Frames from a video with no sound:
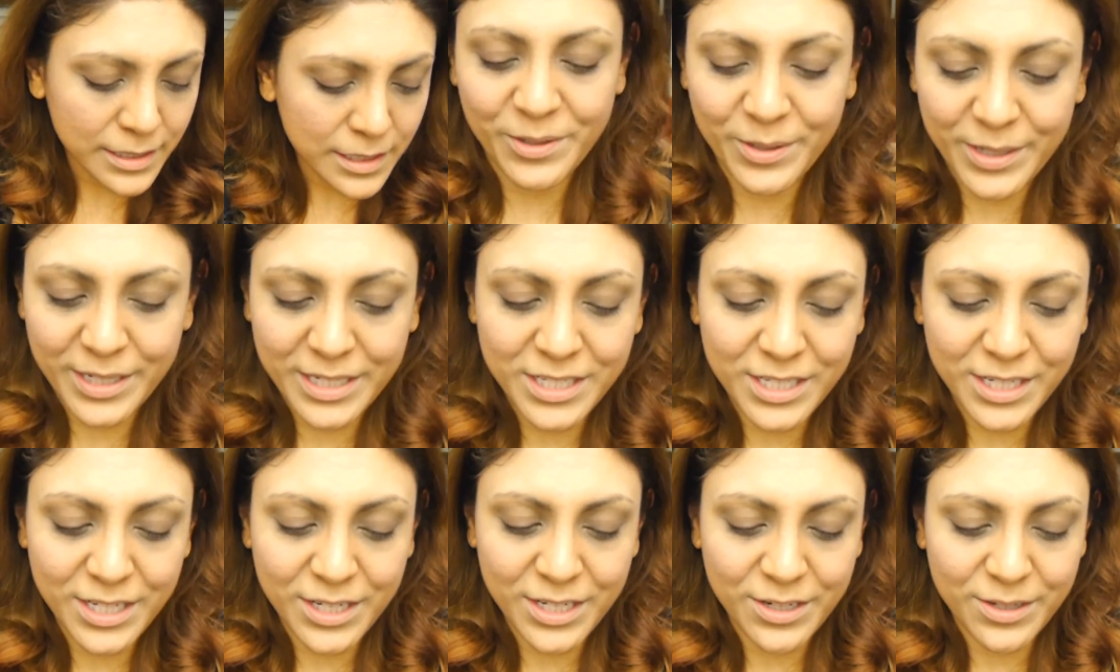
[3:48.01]
I'm going
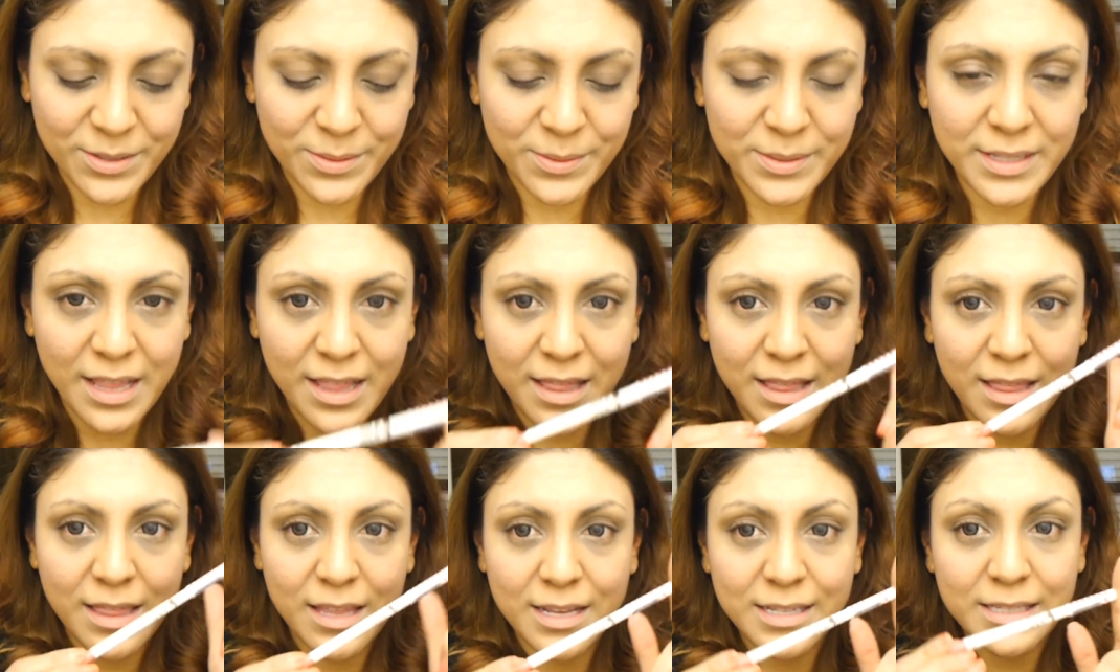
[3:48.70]
to use
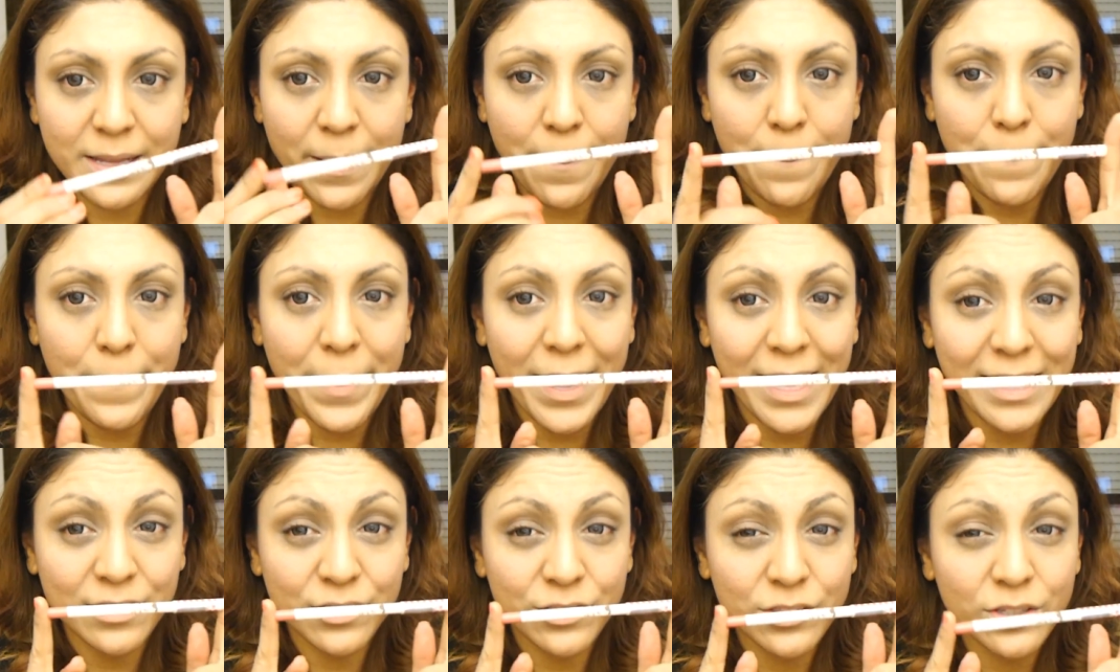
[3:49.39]
this
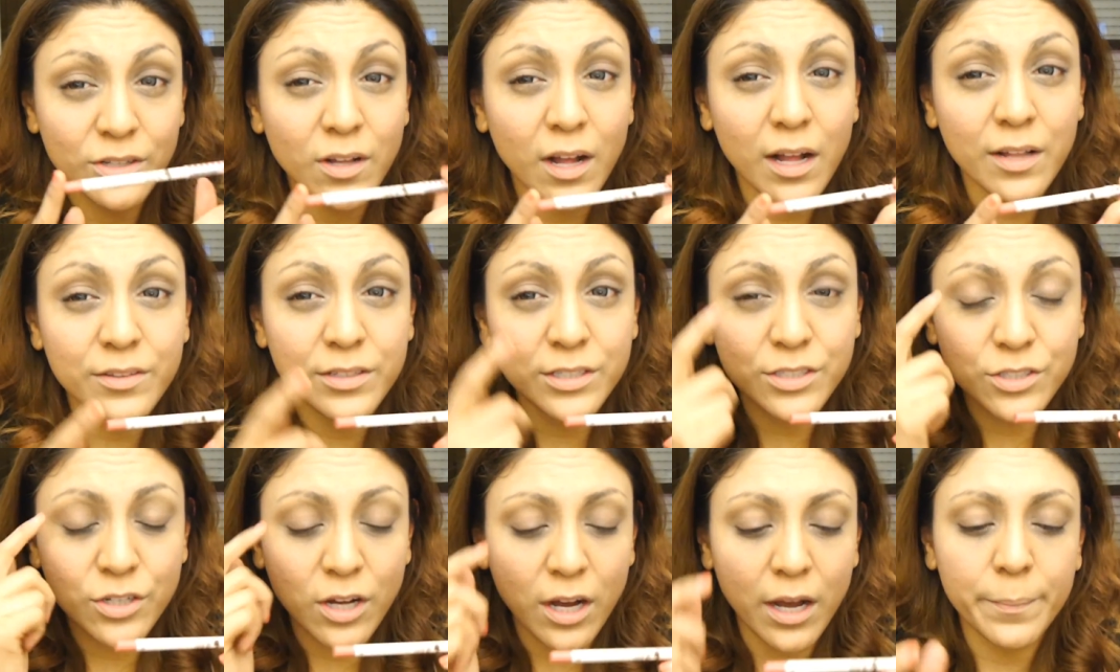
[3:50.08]
pencil on the
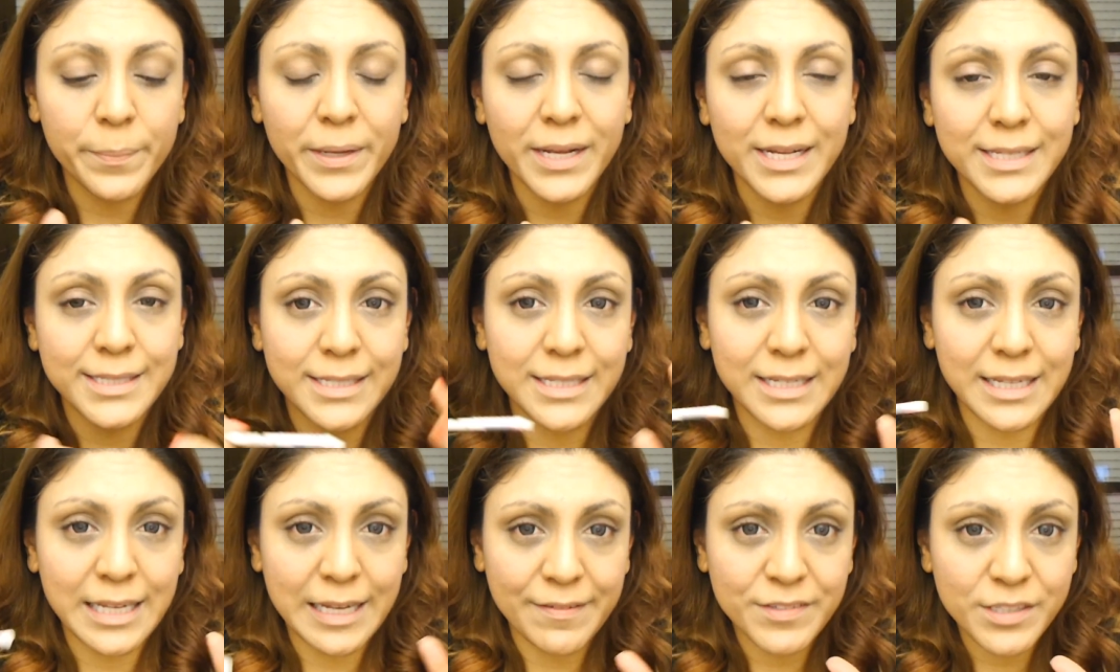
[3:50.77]
top because
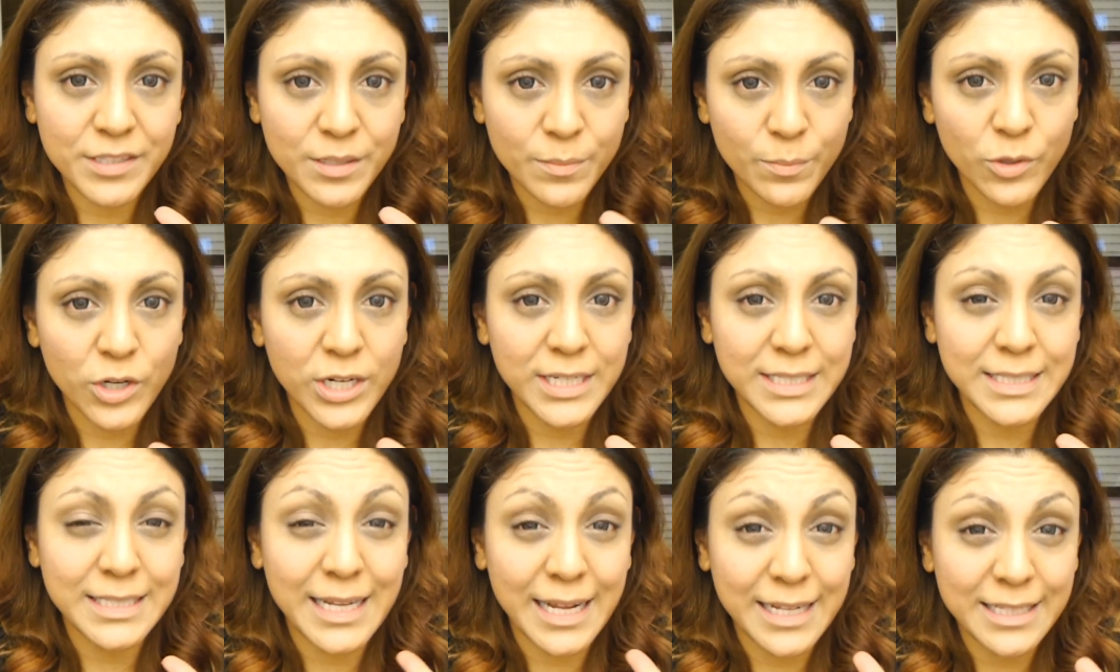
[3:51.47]
it gives a more
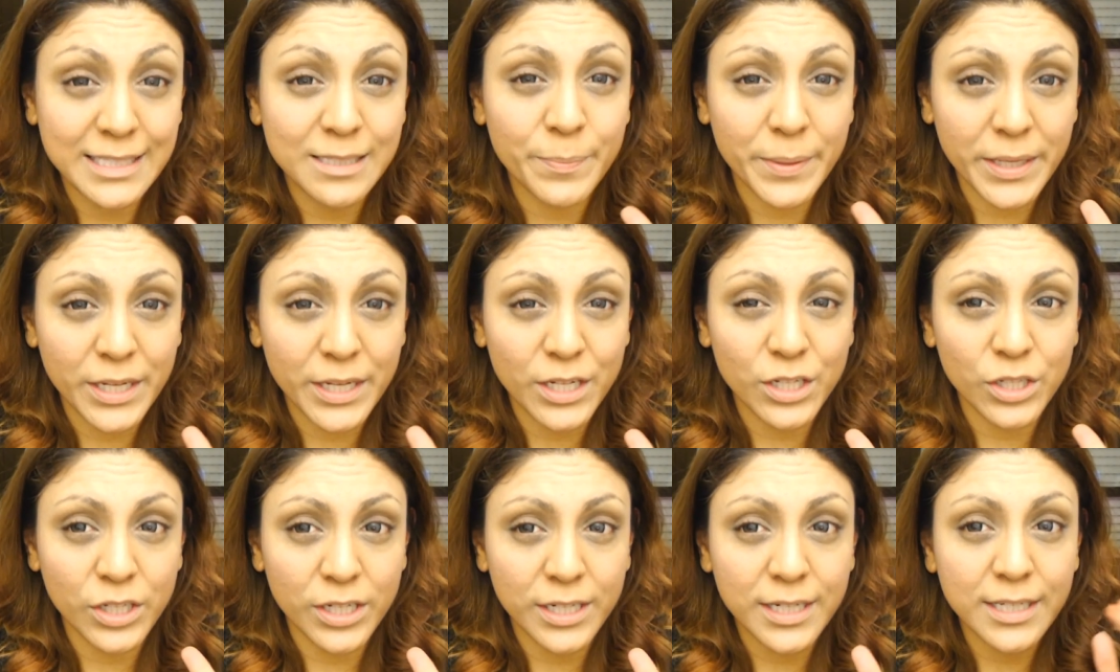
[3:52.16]
intense pink
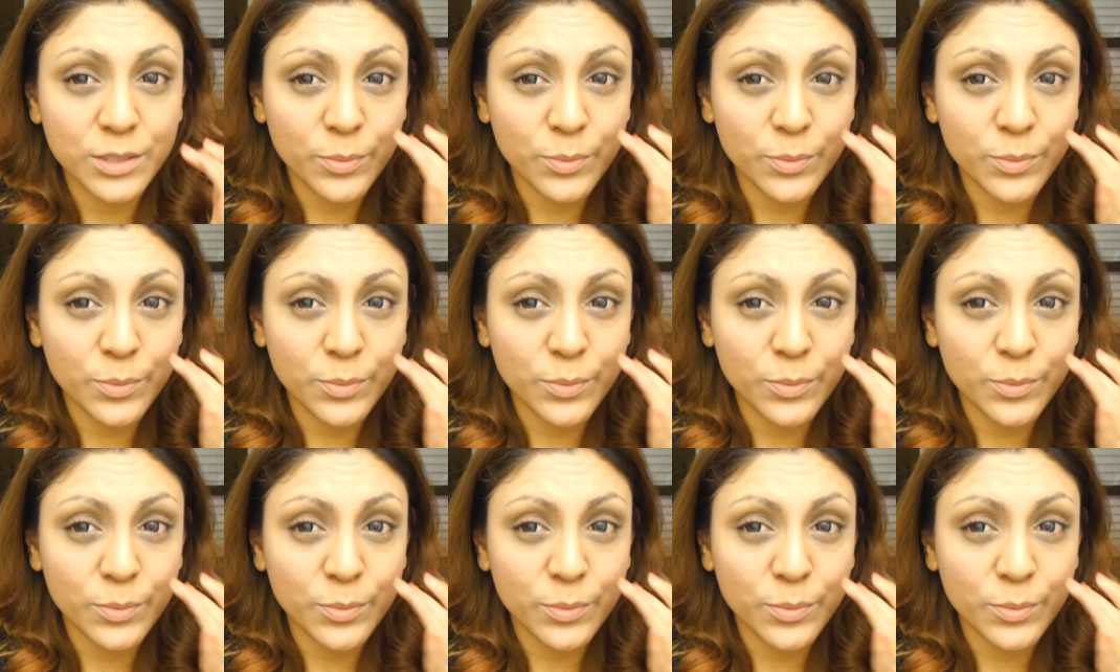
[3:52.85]
look.